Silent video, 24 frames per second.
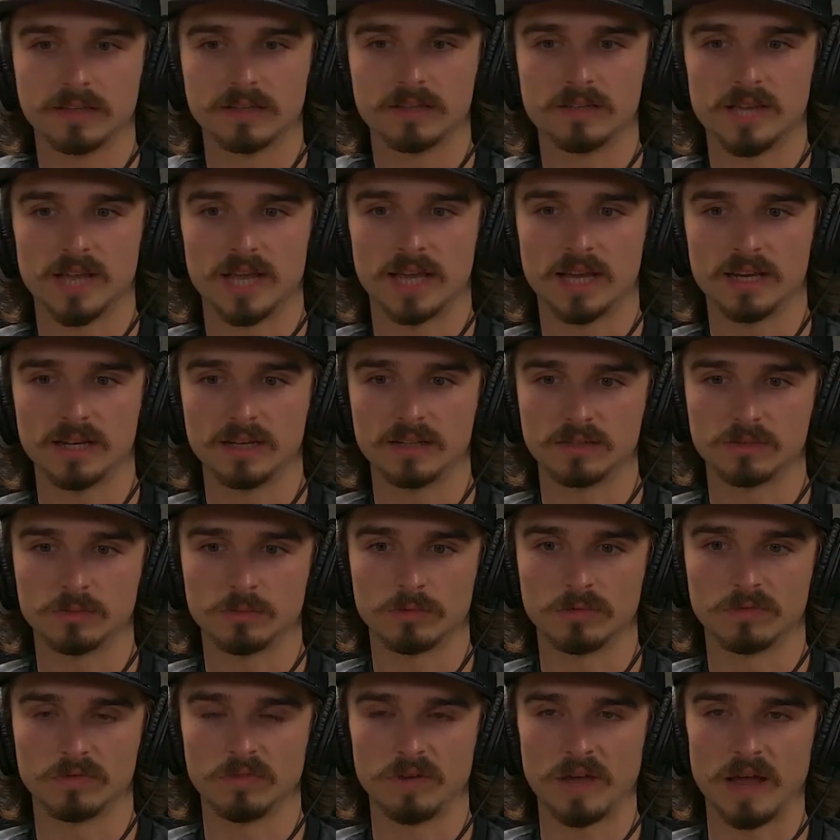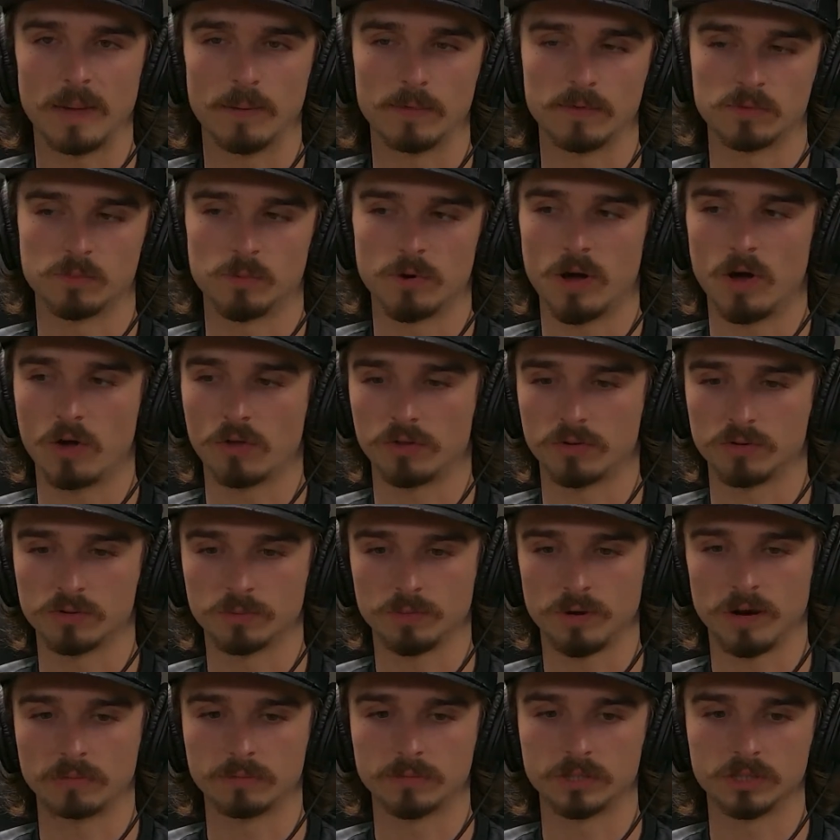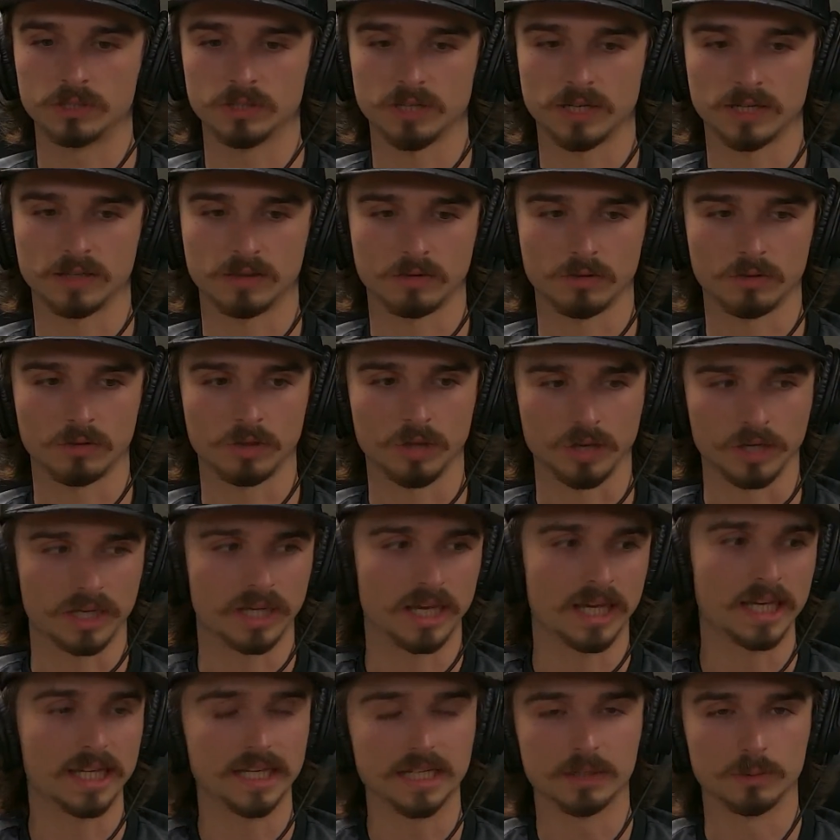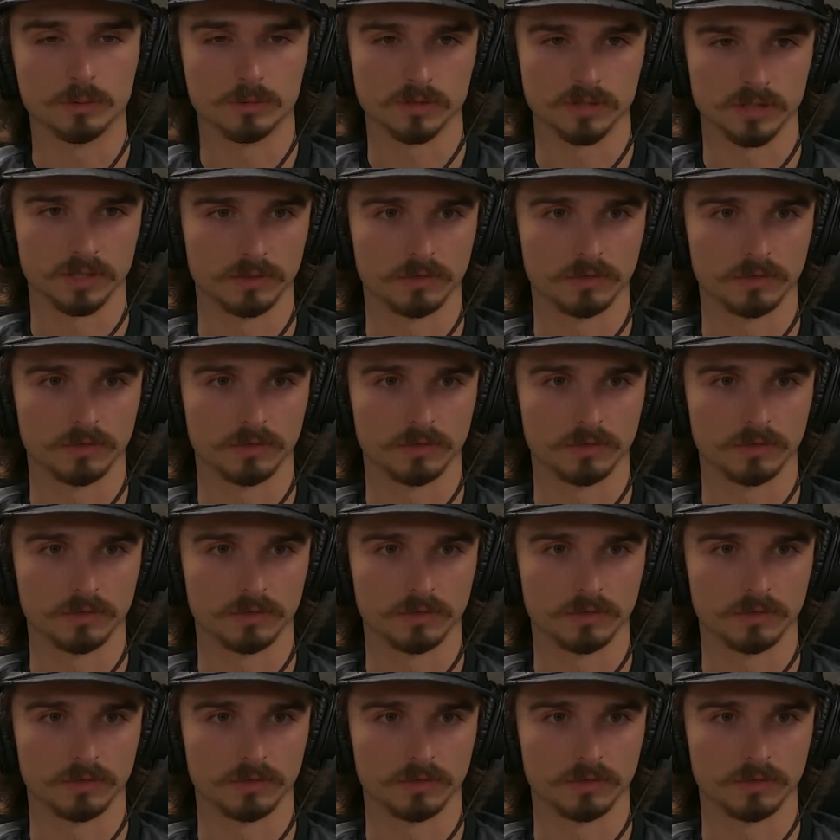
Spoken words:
days when fat was wealth, it was probably just like the king was the only